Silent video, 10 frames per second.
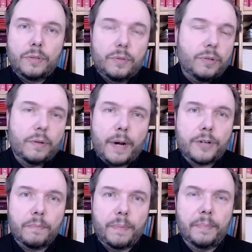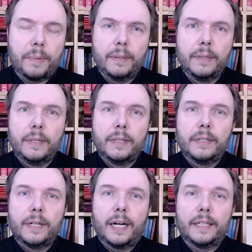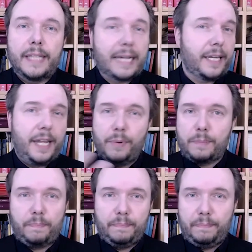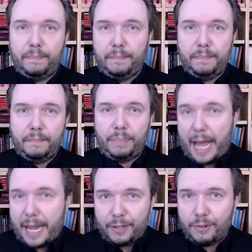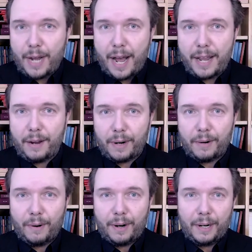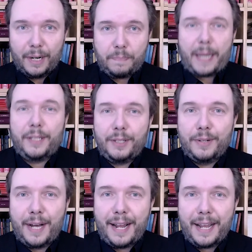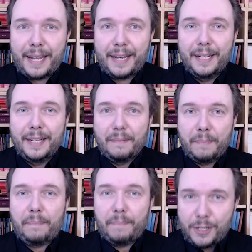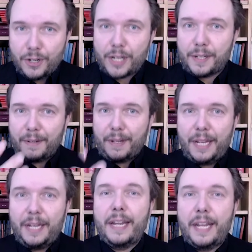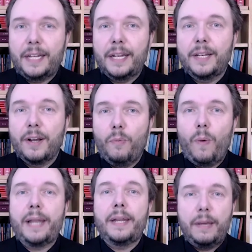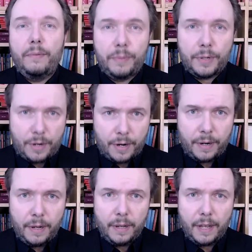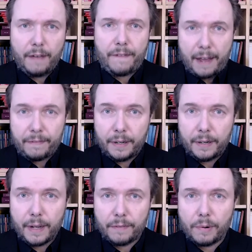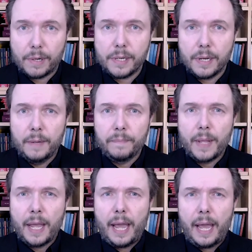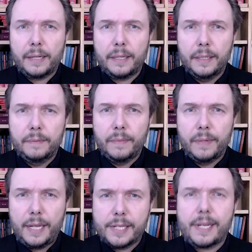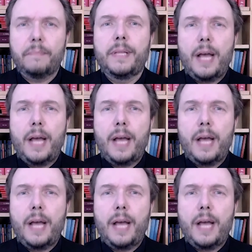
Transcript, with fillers: to the Russian people. Uh, not that he was planning to die or, or expecting to die, and but but just he he didn't know when he would return, if ever, of course. And he summed